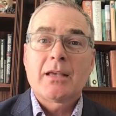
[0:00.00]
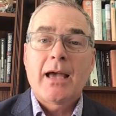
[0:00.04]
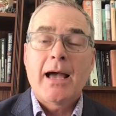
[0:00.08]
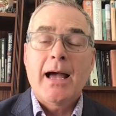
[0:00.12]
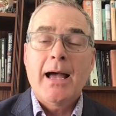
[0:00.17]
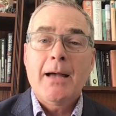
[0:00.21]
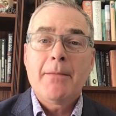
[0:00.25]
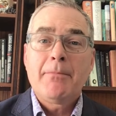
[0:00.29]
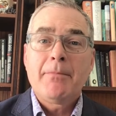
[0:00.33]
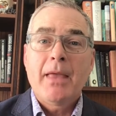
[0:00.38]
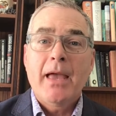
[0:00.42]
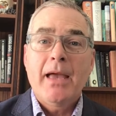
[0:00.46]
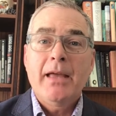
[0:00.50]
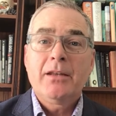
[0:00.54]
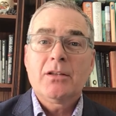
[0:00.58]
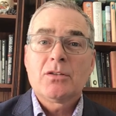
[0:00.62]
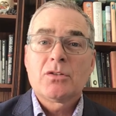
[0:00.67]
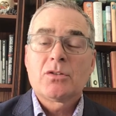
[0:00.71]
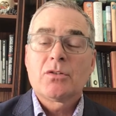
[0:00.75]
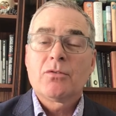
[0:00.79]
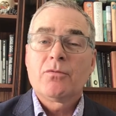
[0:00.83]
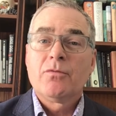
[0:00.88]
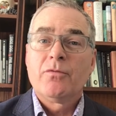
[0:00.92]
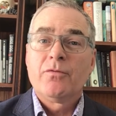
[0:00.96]
And it's
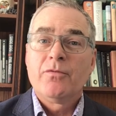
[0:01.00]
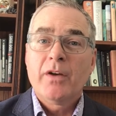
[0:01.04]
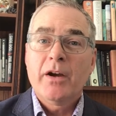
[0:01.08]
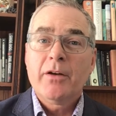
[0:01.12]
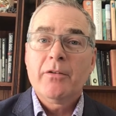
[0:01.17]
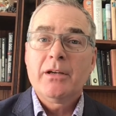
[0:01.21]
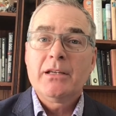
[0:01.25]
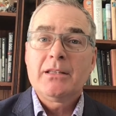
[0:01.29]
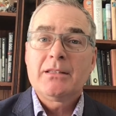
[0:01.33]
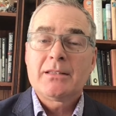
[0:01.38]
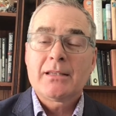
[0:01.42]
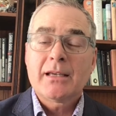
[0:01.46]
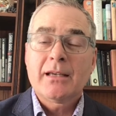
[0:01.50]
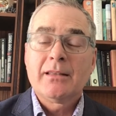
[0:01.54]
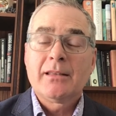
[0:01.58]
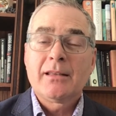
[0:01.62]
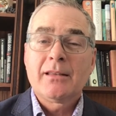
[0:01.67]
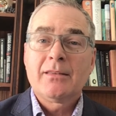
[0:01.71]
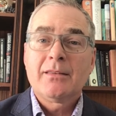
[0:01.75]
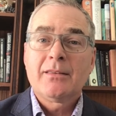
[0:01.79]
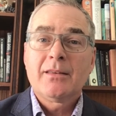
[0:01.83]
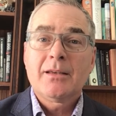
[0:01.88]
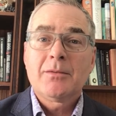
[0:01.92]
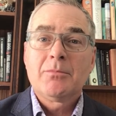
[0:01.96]
a very telling
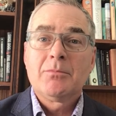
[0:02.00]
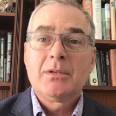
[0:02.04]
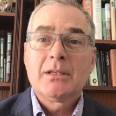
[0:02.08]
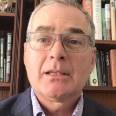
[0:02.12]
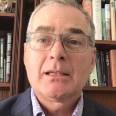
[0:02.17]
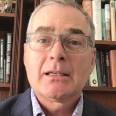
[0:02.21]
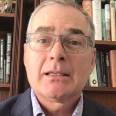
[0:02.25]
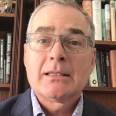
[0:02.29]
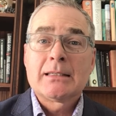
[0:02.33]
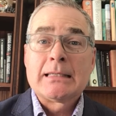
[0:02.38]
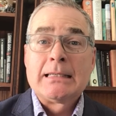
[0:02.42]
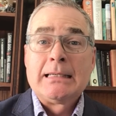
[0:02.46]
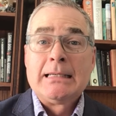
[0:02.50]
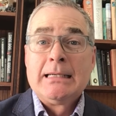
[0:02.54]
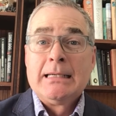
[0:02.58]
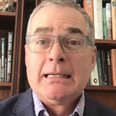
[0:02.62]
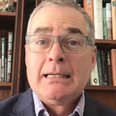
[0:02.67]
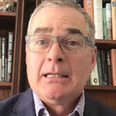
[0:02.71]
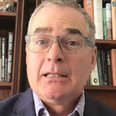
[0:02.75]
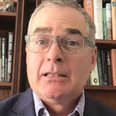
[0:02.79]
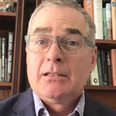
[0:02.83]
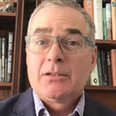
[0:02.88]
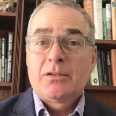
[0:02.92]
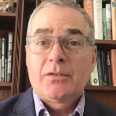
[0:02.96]
thing because,
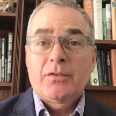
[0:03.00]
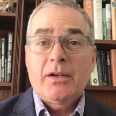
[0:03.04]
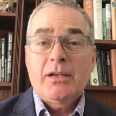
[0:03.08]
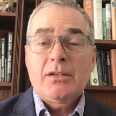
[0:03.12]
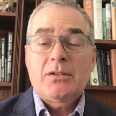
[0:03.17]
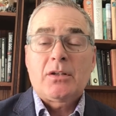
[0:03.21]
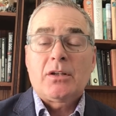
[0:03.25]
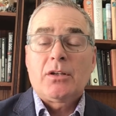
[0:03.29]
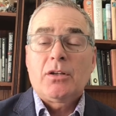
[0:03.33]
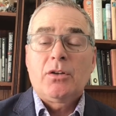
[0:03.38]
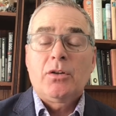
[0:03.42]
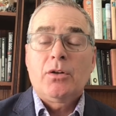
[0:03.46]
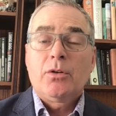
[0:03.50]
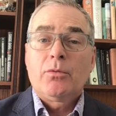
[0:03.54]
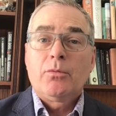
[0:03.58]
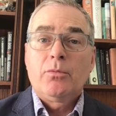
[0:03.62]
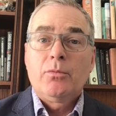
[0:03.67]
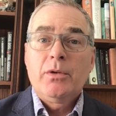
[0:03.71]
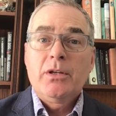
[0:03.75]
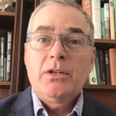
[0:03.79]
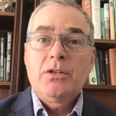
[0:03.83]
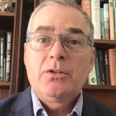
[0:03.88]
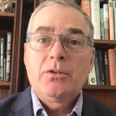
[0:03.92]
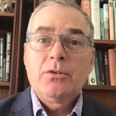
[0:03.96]
let's face it,
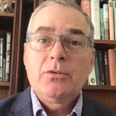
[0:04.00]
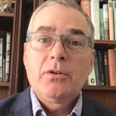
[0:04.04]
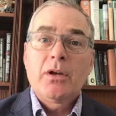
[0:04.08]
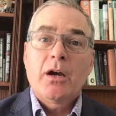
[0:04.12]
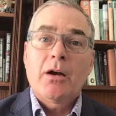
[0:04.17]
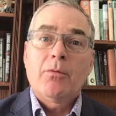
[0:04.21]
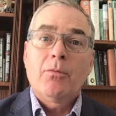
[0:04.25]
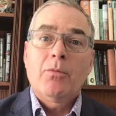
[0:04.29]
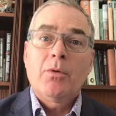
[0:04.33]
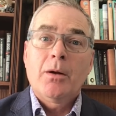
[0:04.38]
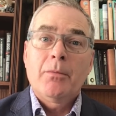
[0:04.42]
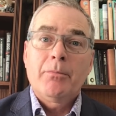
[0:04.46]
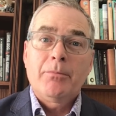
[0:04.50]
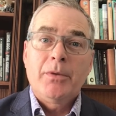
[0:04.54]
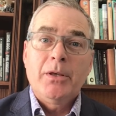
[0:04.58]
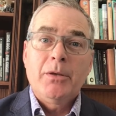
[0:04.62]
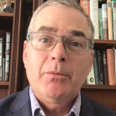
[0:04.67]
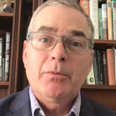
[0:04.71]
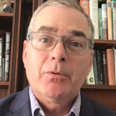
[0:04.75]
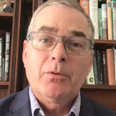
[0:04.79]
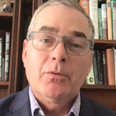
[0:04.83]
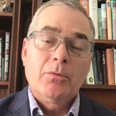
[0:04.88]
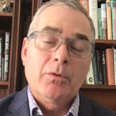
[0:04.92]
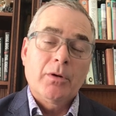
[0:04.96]
we do not want
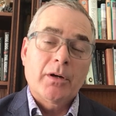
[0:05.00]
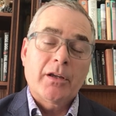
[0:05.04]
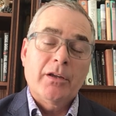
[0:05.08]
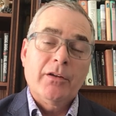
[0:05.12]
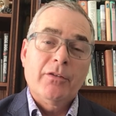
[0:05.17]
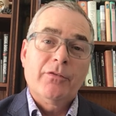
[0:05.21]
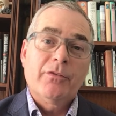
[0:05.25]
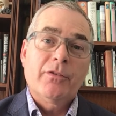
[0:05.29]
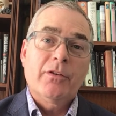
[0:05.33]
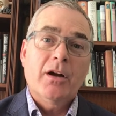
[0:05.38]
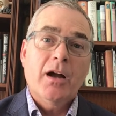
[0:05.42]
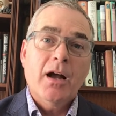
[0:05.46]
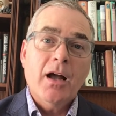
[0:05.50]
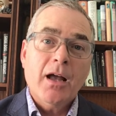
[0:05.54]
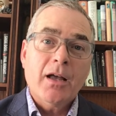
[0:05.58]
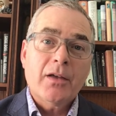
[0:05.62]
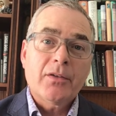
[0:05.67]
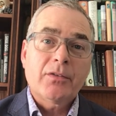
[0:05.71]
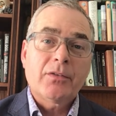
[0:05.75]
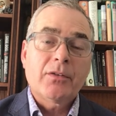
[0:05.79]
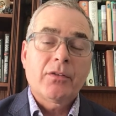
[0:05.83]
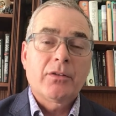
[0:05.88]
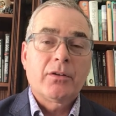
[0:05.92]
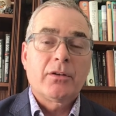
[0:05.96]
people working for
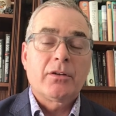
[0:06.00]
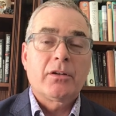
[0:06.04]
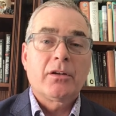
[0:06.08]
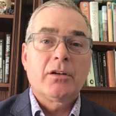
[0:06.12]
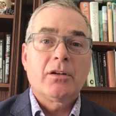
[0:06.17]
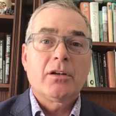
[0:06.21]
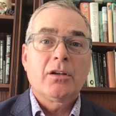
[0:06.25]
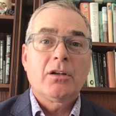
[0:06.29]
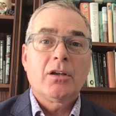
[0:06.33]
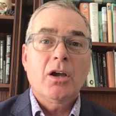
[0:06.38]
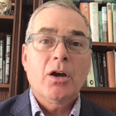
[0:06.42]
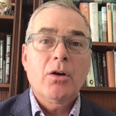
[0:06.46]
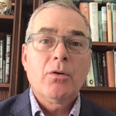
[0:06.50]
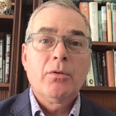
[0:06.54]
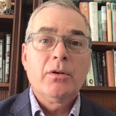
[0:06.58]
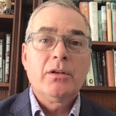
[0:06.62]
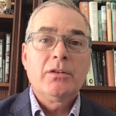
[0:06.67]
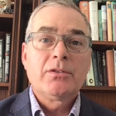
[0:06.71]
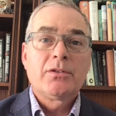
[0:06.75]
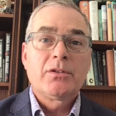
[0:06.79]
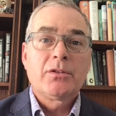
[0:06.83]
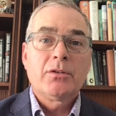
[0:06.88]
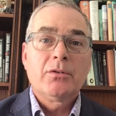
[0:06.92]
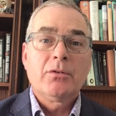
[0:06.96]
us that are going to go
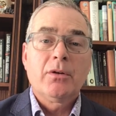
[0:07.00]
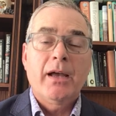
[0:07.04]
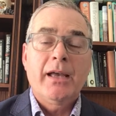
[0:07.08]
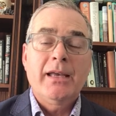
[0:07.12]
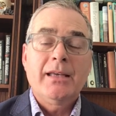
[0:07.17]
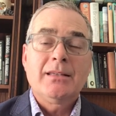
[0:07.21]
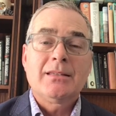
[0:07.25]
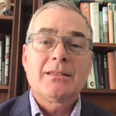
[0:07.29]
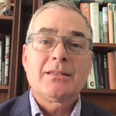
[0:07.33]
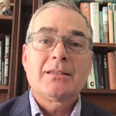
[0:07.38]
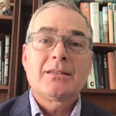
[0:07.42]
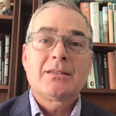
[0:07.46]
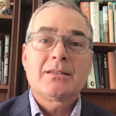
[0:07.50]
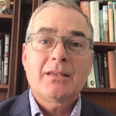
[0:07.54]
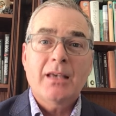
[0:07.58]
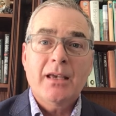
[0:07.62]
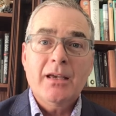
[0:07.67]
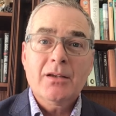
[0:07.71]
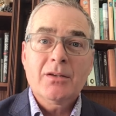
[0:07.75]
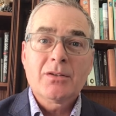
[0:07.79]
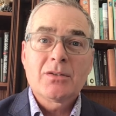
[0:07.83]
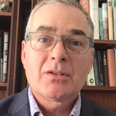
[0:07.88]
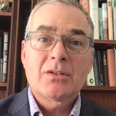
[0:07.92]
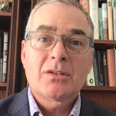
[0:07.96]
into a
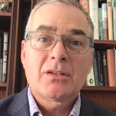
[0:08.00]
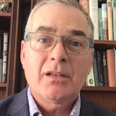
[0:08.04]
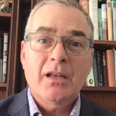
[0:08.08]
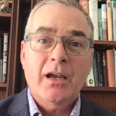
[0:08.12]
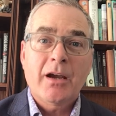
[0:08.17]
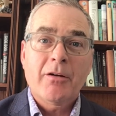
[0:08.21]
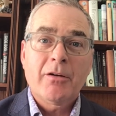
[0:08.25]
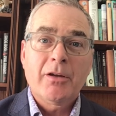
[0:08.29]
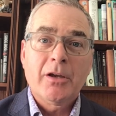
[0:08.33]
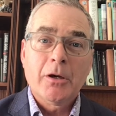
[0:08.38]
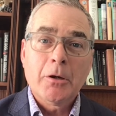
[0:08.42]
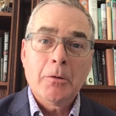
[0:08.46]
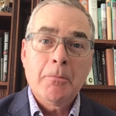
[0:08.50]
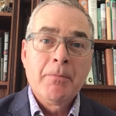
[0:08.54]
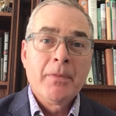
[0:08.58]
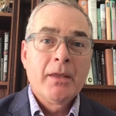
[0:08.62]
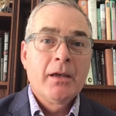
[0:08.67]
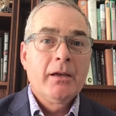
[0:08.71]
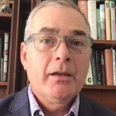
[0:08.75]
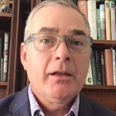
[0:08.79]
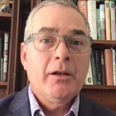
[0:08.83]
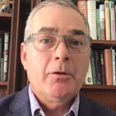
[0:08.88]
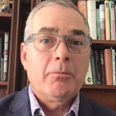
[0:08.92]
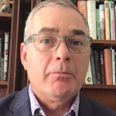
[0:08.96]
sales scenario,
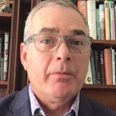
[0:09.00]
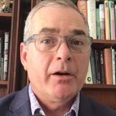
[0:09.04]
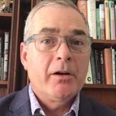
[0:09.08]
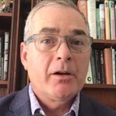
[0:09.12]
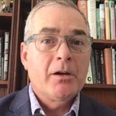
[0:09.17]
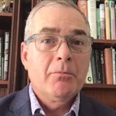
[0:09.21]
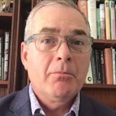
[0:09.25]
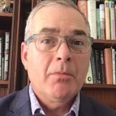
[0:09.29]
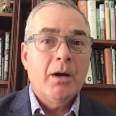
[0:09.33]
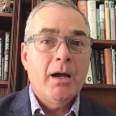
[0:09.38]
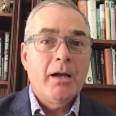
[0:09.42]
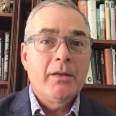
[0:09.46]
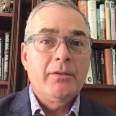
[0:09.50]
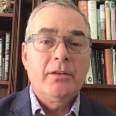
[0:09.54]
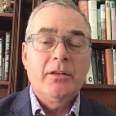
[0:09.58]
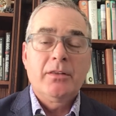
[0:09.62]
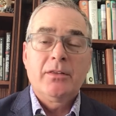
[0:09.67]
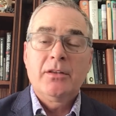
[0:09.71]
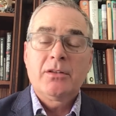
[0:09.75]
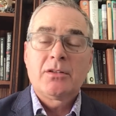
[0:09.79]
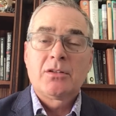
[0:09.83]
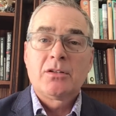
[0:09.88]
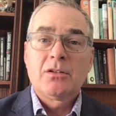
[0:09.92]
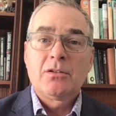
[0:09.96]
bearing in mind that
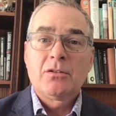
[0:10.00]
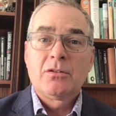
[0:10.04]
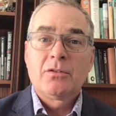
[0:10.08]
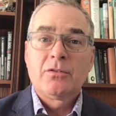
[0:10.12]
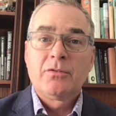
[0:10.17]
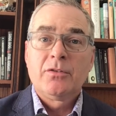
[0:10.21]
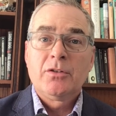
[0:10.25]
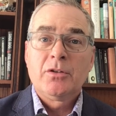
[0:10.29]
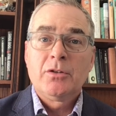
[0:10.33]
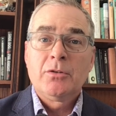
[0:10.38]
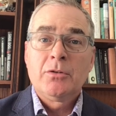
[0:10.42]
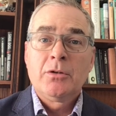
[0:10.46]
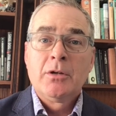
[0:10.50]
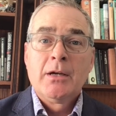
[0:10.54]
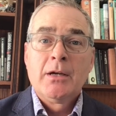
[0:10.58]
this interview